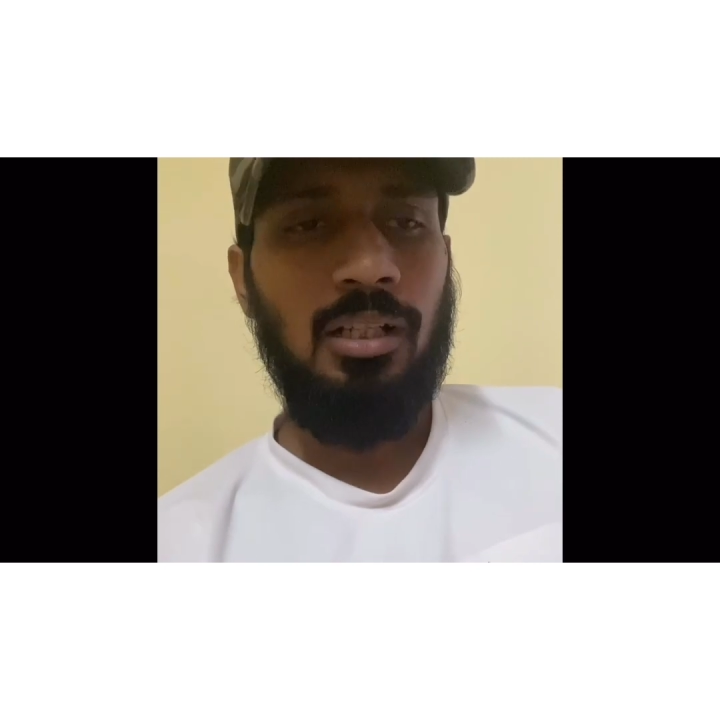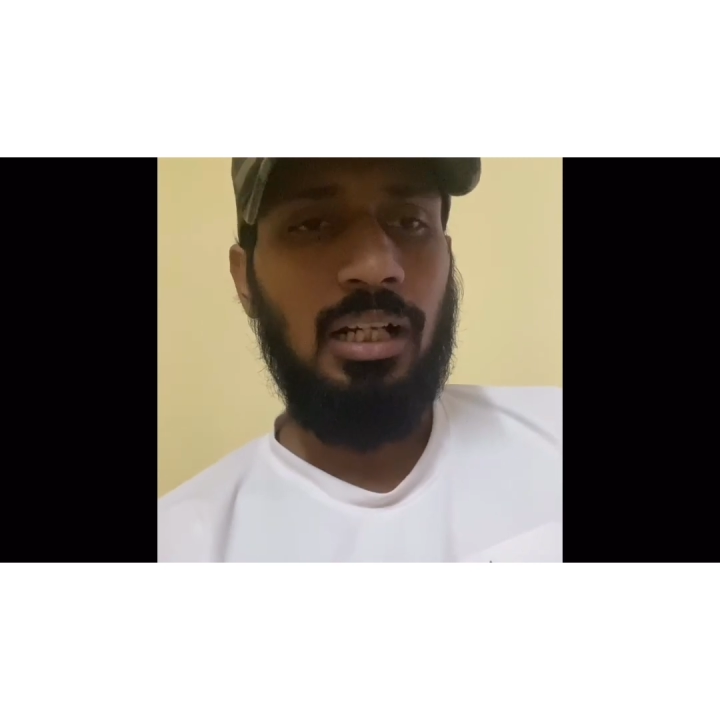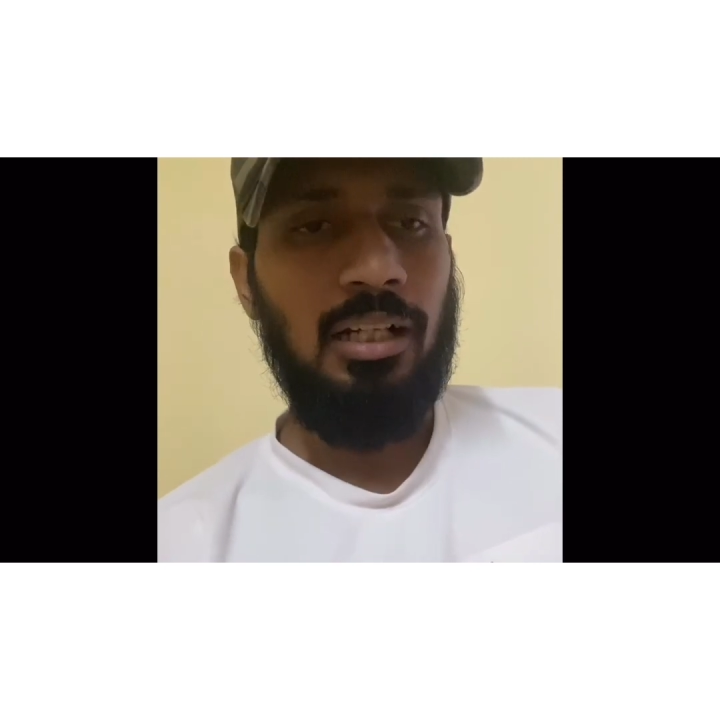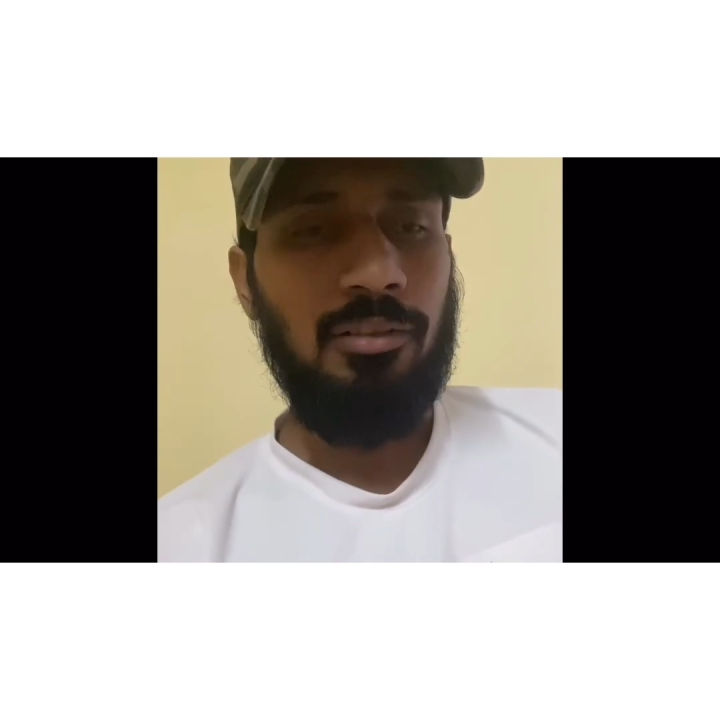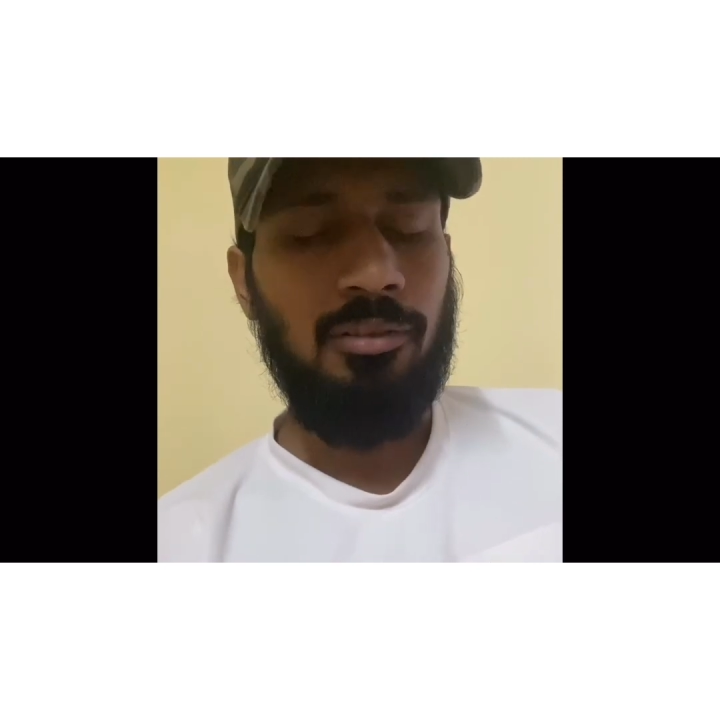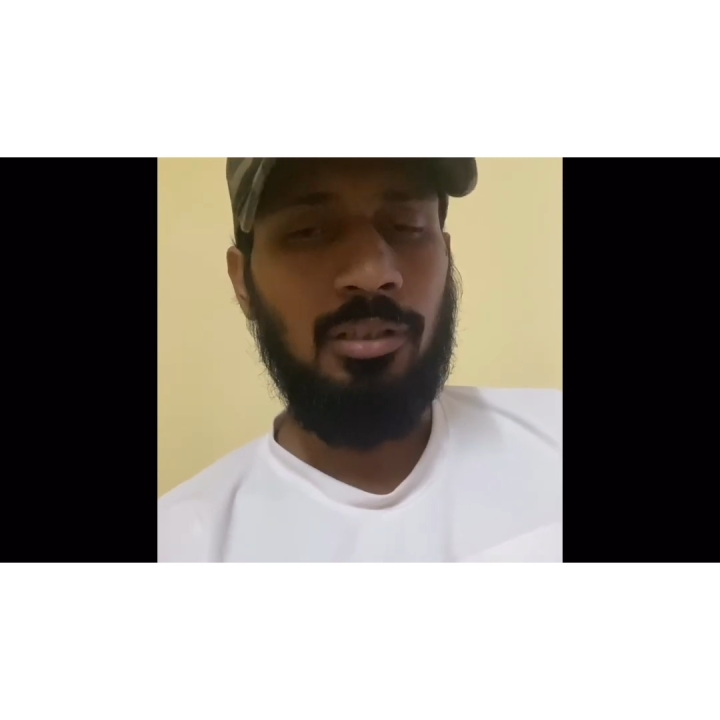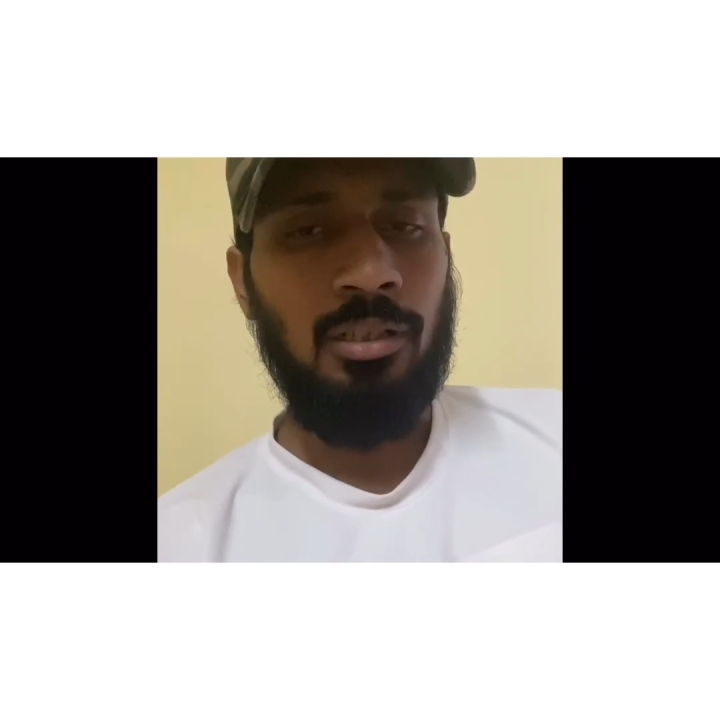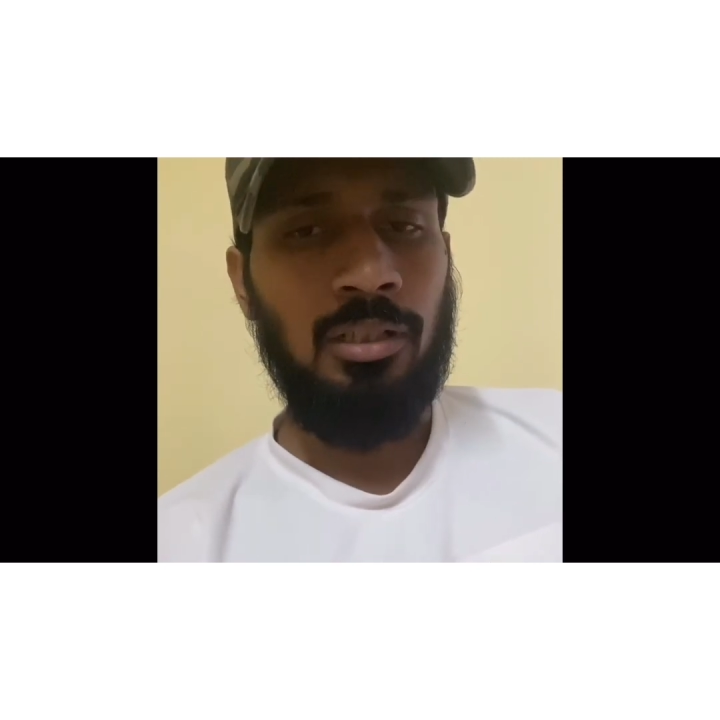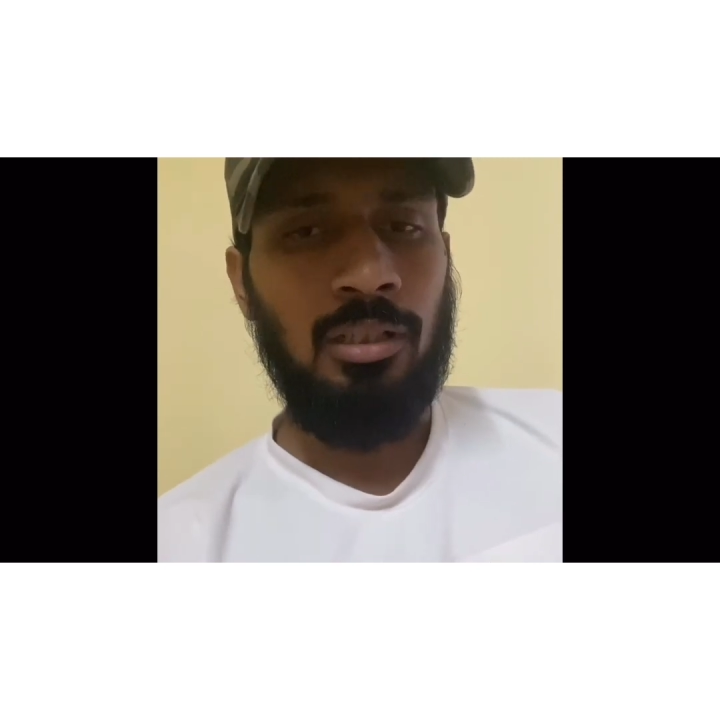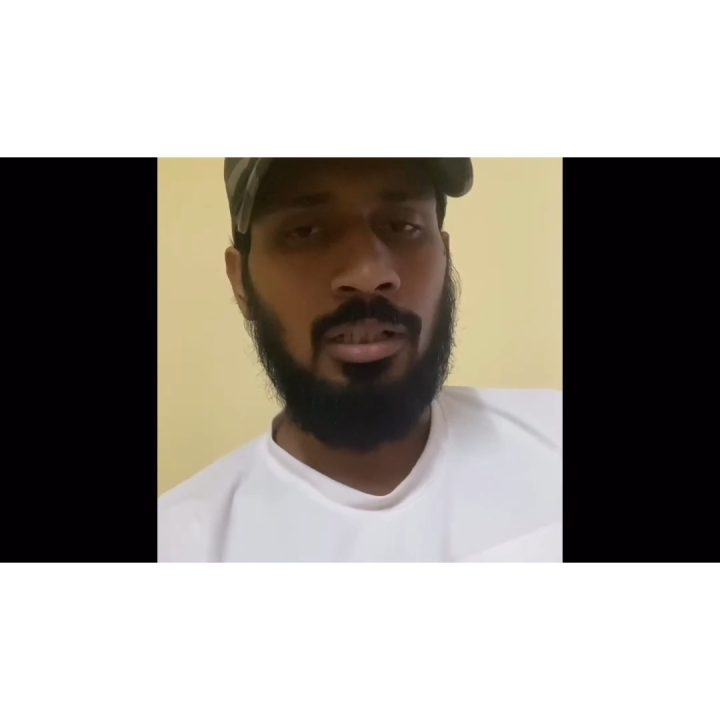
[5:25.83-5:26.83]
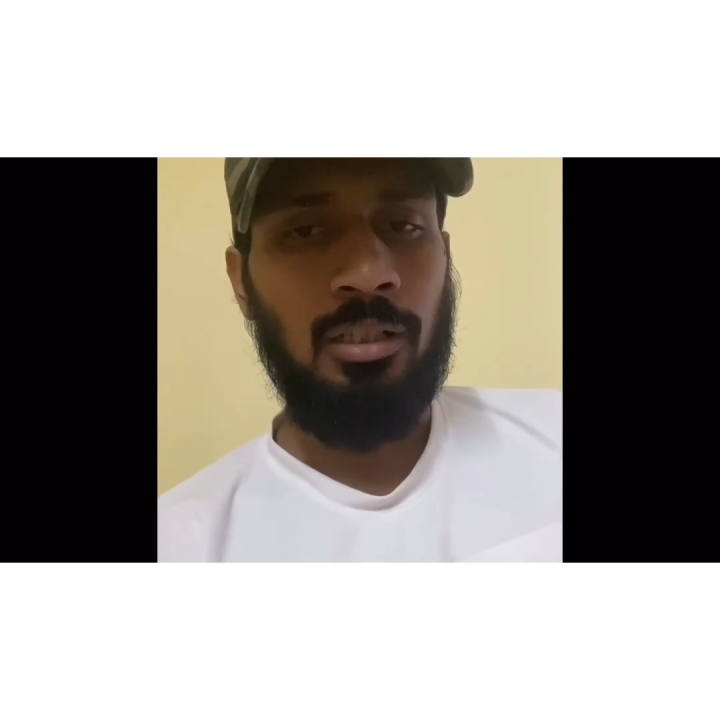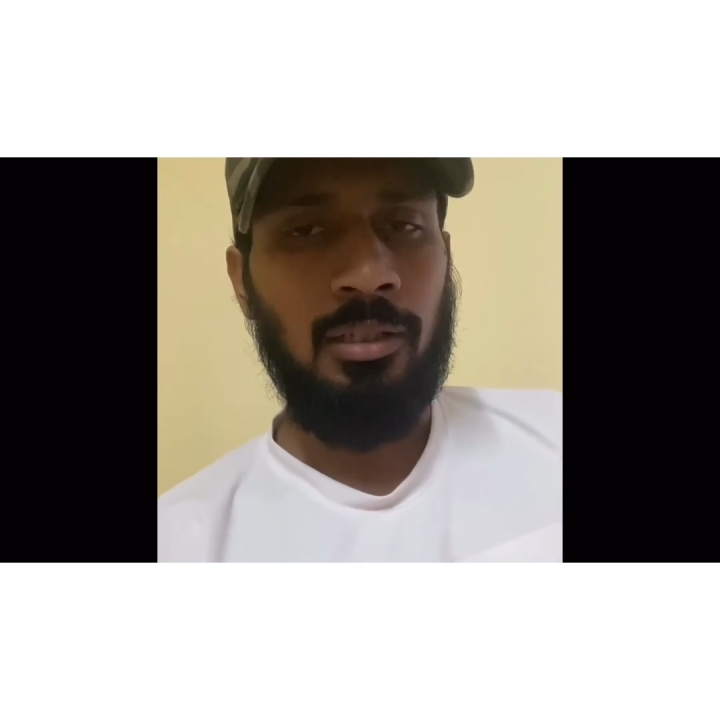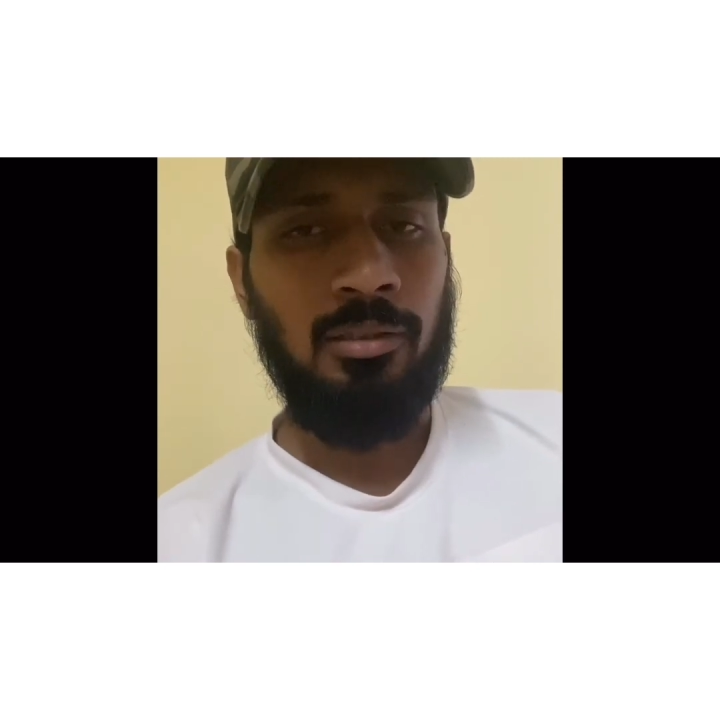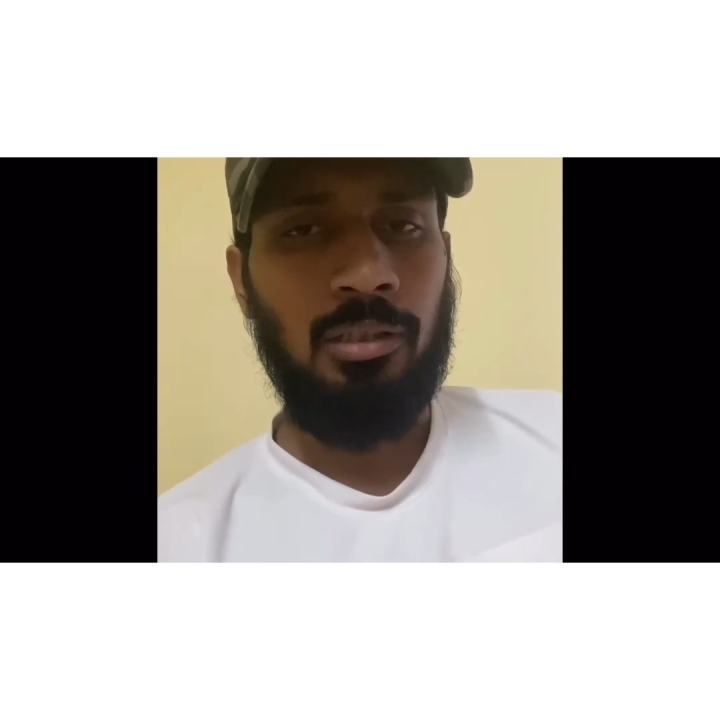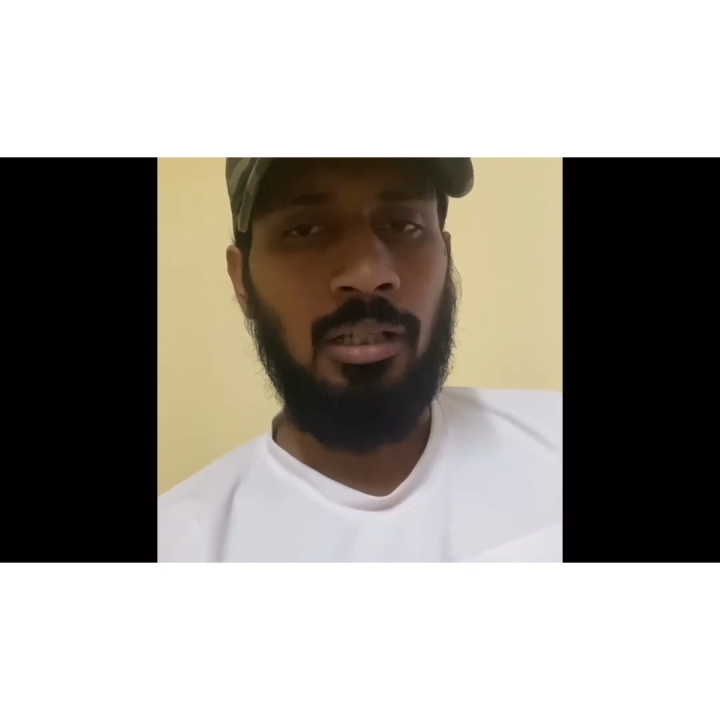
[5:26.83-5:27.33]
And
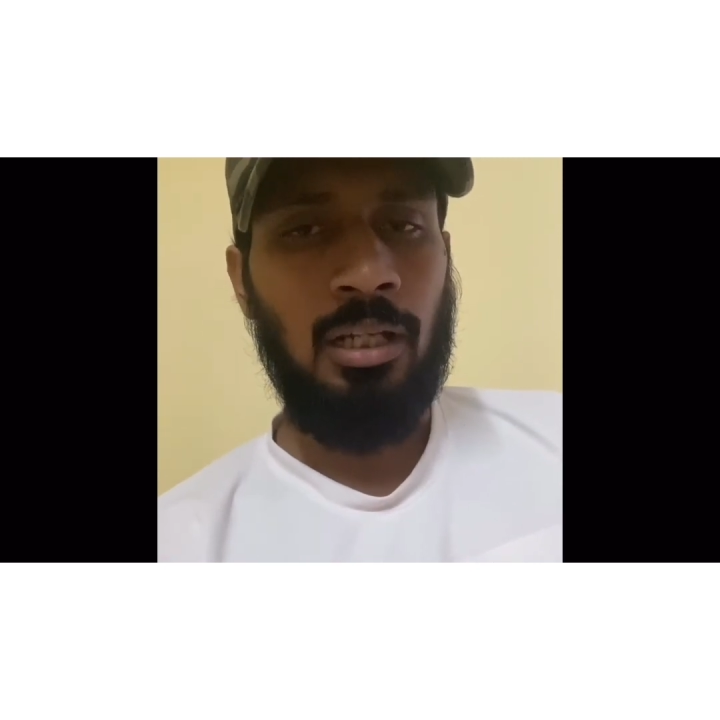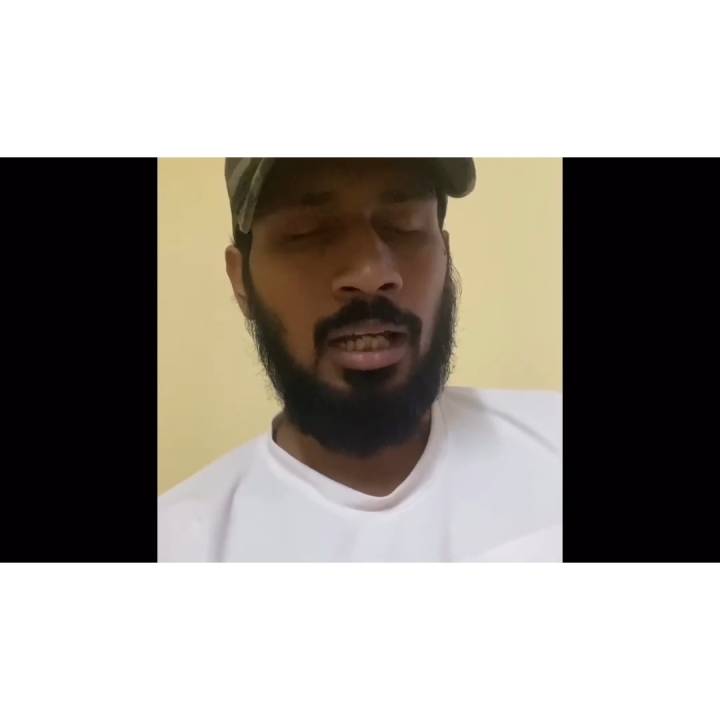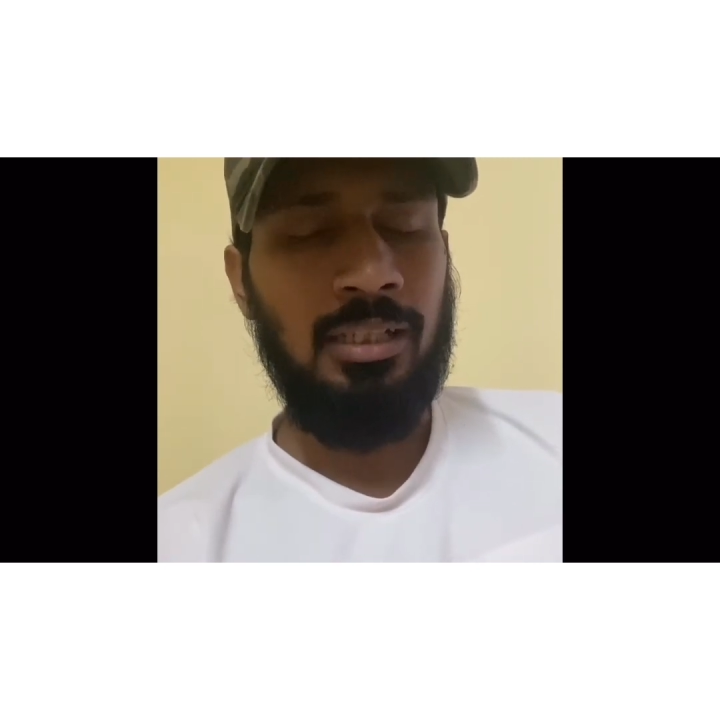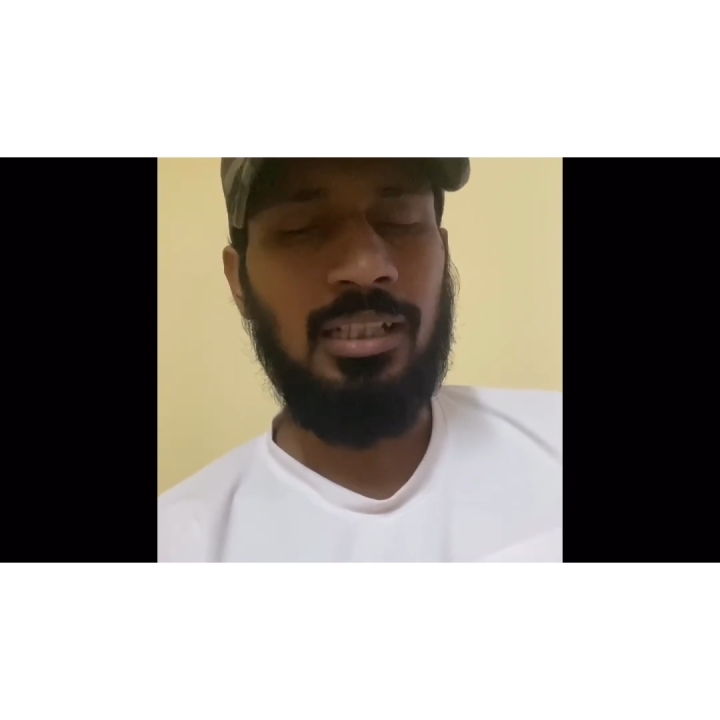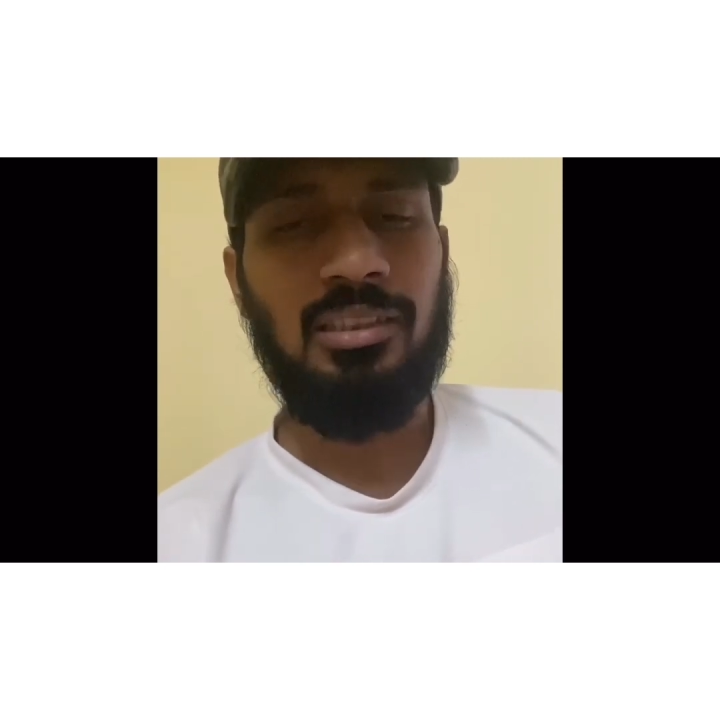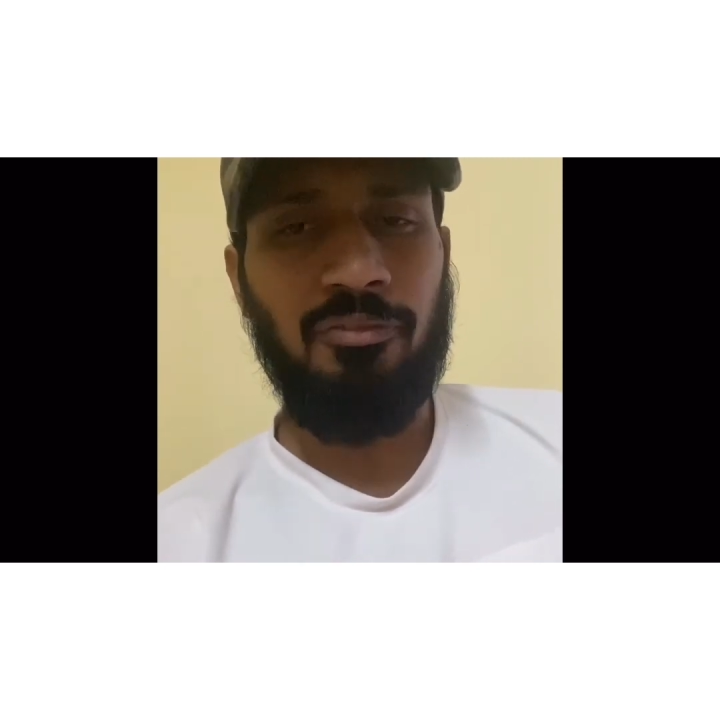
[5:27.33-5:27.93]
I guess